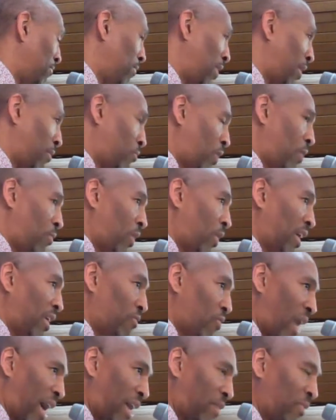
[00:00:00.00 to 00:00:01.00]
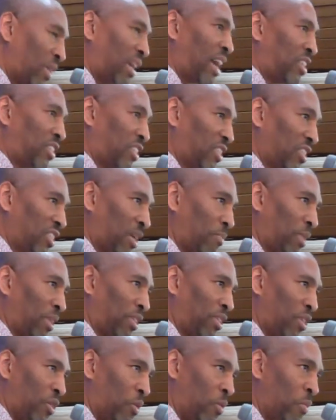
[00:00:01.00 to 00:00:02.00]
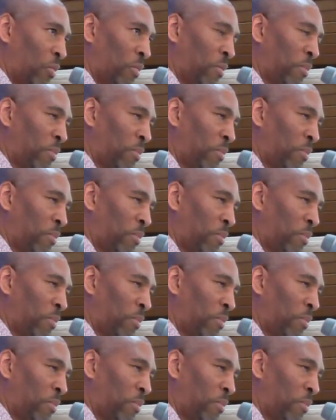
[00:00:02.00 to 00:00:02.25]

when we were in right relationship with you?